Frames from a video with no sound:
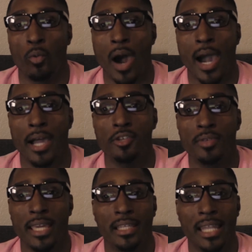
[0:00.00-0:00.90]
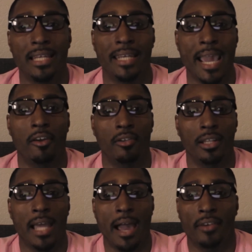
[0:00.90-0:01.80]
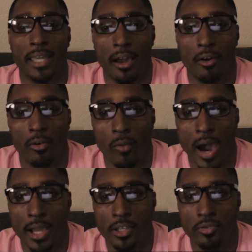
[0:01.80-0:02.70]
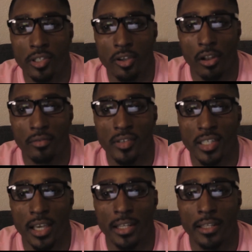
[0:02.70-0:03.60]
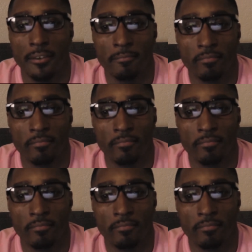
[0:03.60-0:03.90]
why you get let down on the live account, why you just all of a sudden